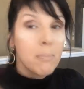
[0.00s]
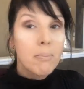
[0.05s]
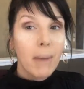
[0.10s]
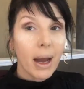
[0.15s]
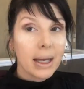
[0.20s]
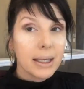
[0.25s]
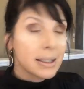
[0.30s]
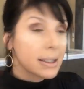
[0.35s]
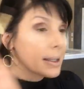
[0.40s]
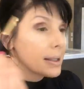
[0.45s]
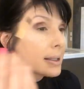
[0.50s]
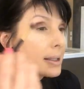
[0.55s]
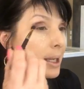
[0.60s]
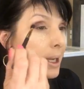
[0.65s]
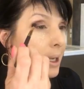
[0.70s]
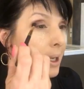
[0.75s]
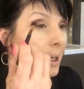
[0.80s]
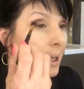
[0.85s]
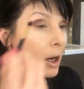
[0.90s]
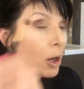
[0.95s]
My
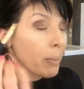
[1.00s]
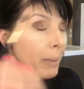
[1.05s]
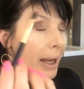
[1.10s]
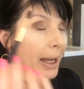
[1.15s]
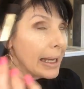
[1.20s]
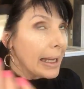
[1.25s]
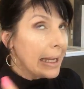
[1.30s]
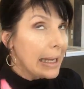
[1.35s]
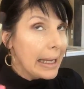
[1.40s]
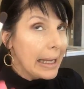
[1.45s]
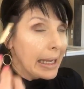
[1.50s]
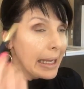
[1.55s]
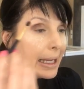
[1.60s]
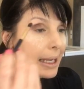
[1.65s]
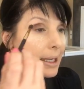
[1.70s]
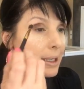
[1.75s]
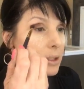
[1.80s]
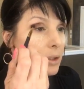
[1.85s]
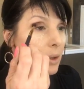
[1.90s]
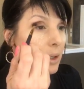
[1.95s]
ticket or my
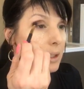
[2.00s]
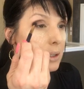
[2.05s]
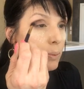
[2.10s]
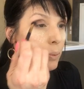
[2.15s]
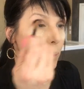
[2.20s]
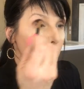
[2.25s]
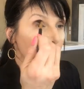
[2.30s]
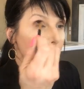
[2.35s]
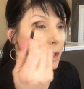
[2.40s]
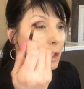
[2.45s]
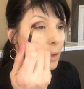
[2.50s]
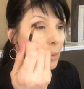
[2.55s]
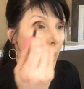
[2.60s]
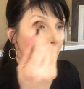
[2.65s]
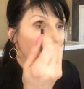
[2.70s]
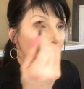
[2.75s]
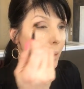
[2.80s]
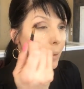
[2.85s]
key is always windshield